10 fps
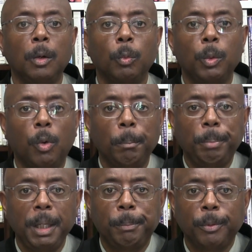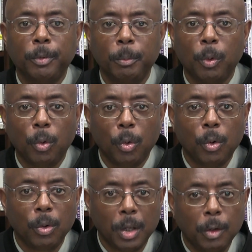We want people from
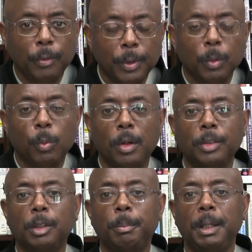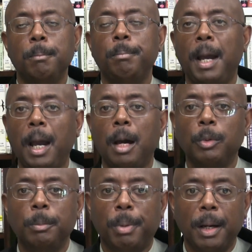all over the world to be
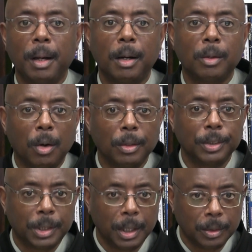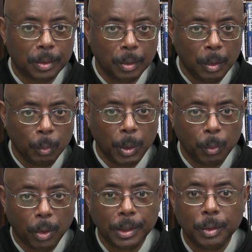empowered by our content.
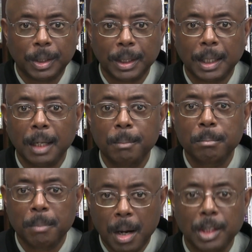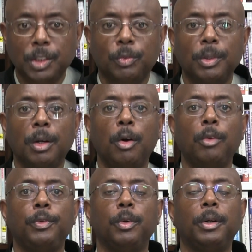We want you to gain mastery
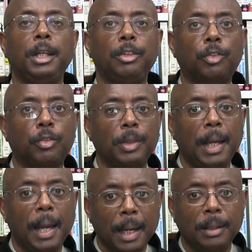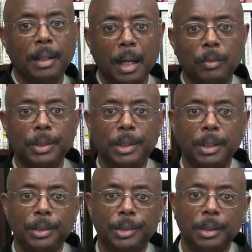over your history and
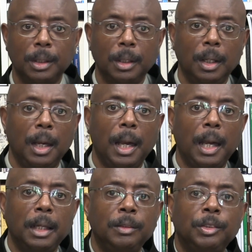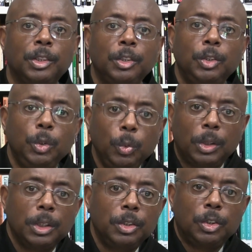heritage. And
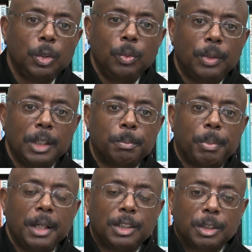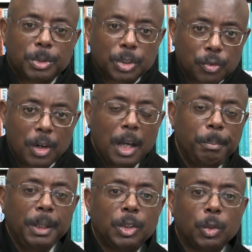you can do this by
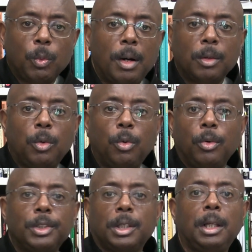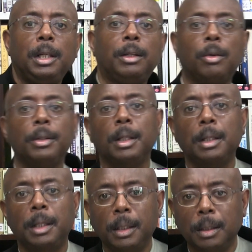subscribing to our course. Click on
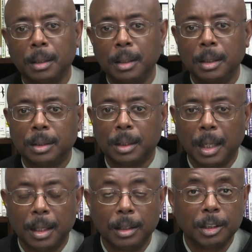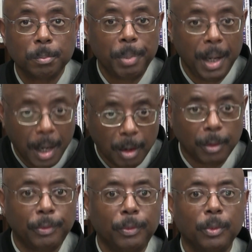the link to get this
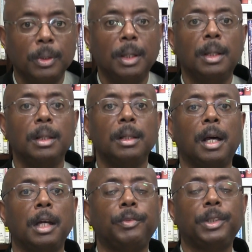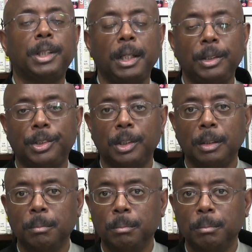powerful, life-changing